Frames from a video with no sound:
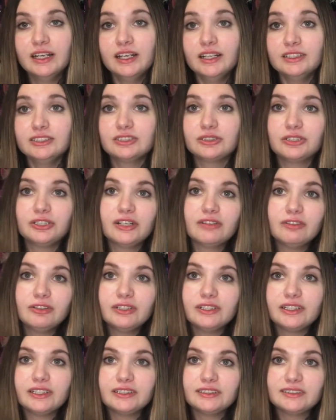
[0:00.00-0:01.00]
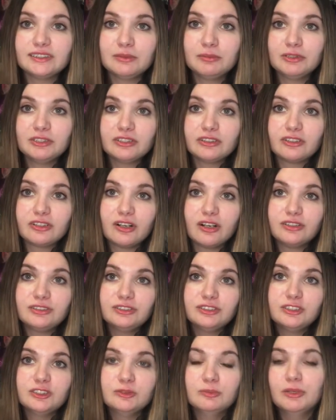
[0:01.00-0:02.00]
So you're never really getting the same person to talk
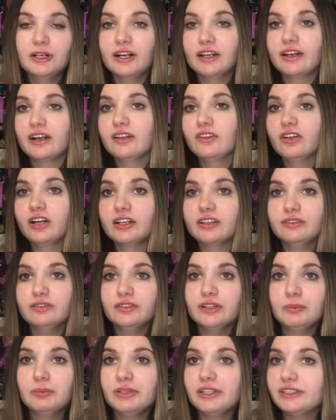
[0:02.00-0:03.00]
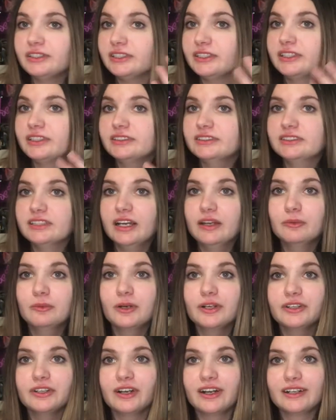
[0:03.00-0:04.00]
to, but a lot of opinions and
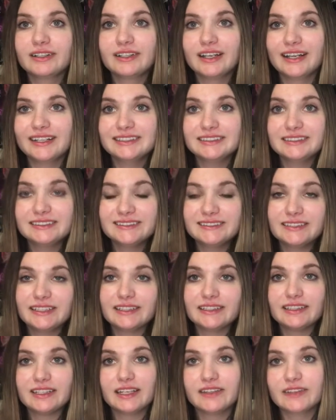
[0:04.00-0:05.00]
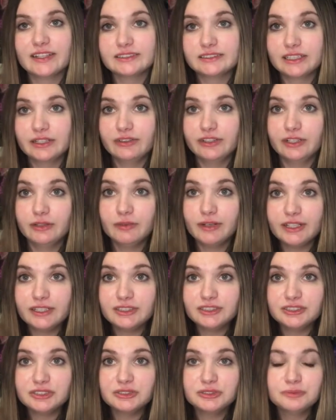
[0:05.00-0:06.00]
whatnot kind of stick, and that's how they rate
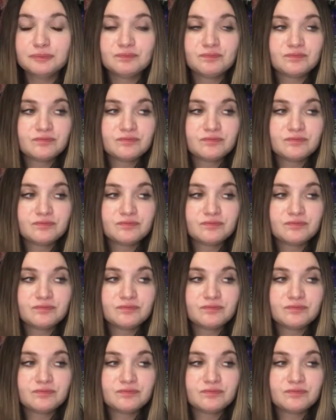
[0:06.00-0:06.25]
you.